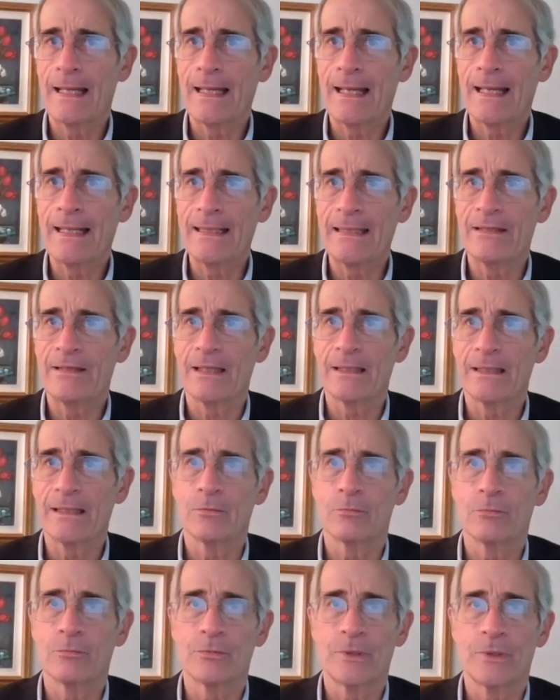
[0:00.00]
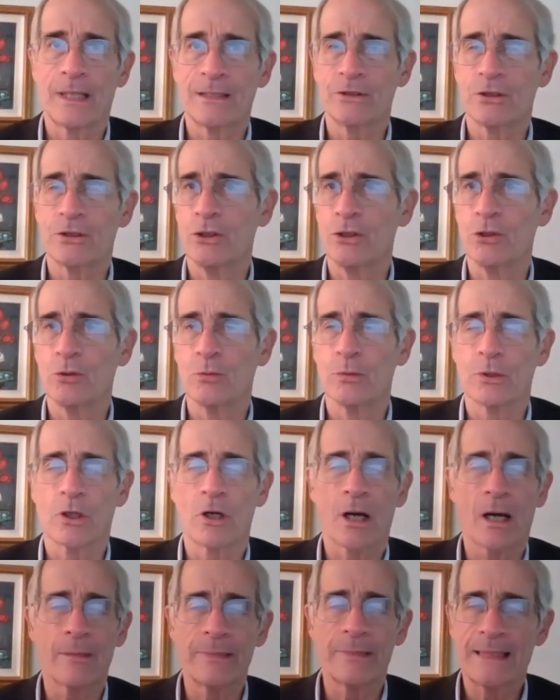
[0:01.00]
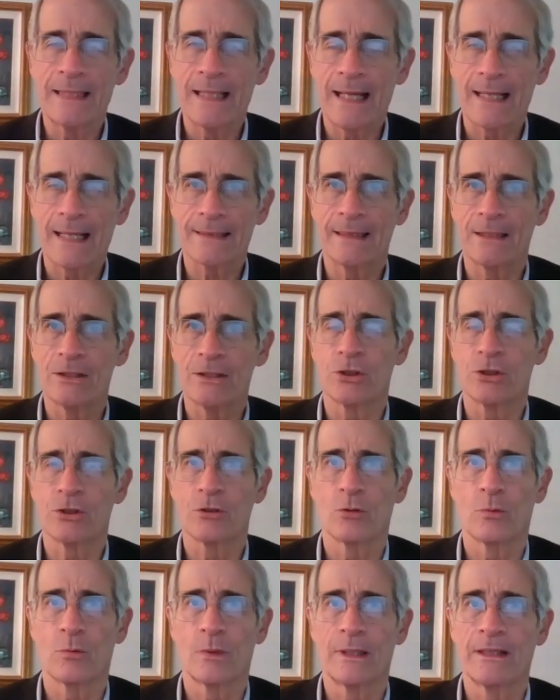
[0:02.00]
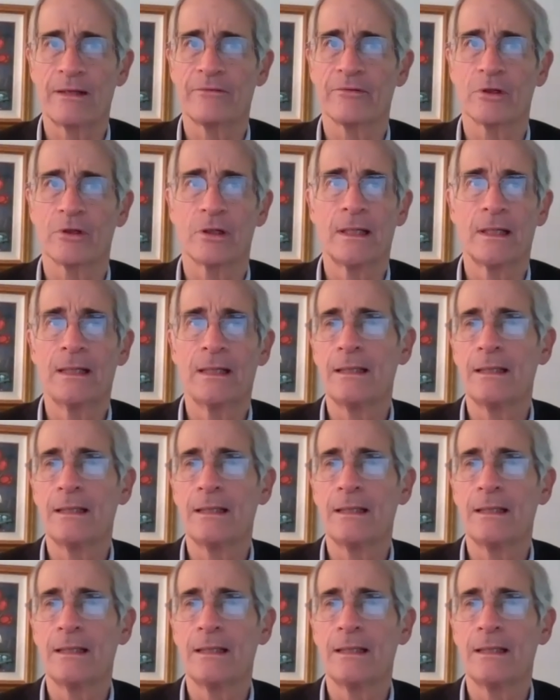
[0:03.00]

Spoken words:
anything that has to do with carbon taxation or whatever,